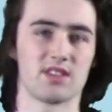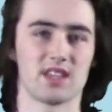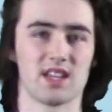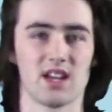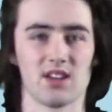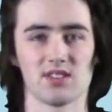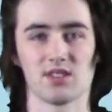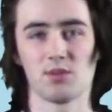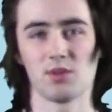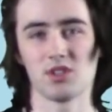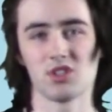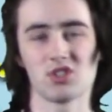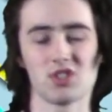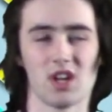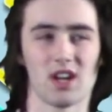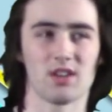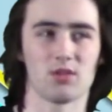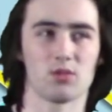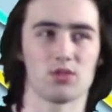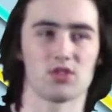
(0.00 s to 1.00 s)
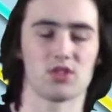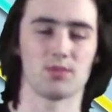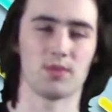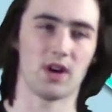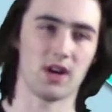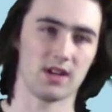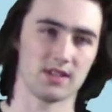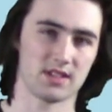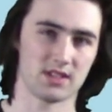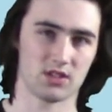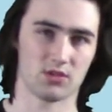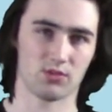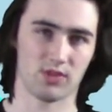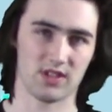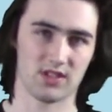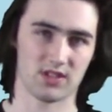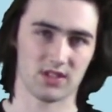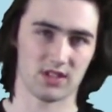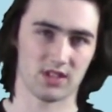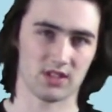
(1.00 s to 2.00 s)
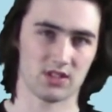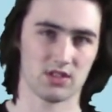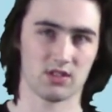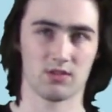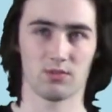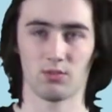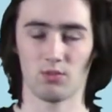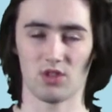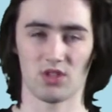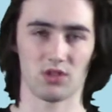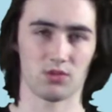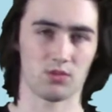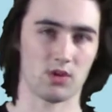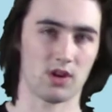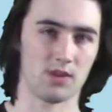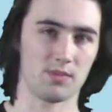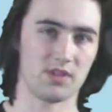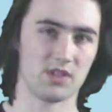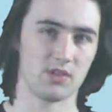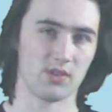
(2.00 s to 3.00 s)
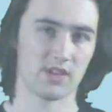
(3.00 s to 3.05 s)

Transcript: everything else, I want to start off with some artist research, which is what I'll be